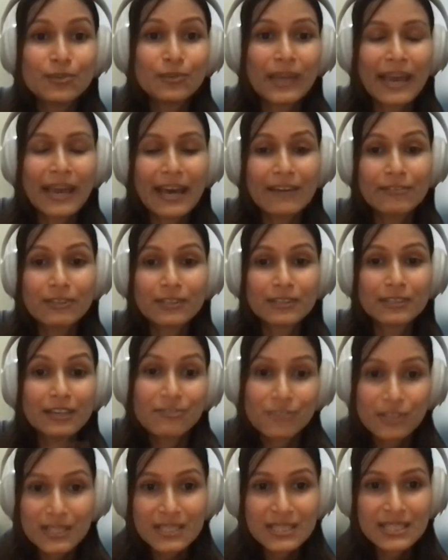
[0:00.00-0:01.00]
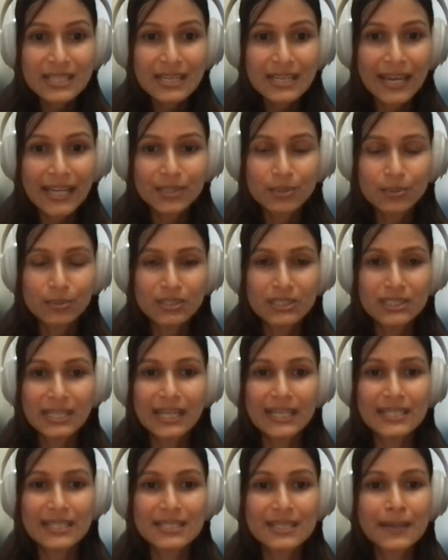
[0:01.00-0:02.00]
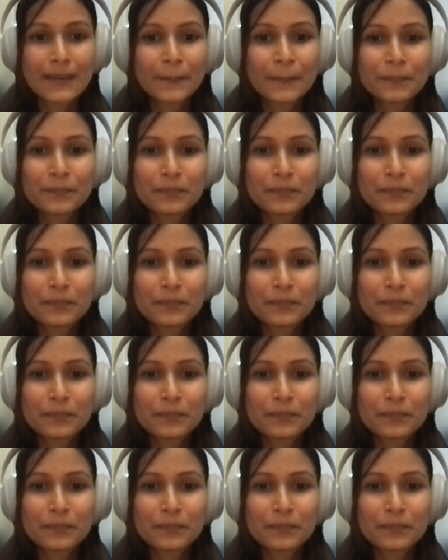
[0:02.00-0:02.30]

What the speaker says: we have a reference guide which has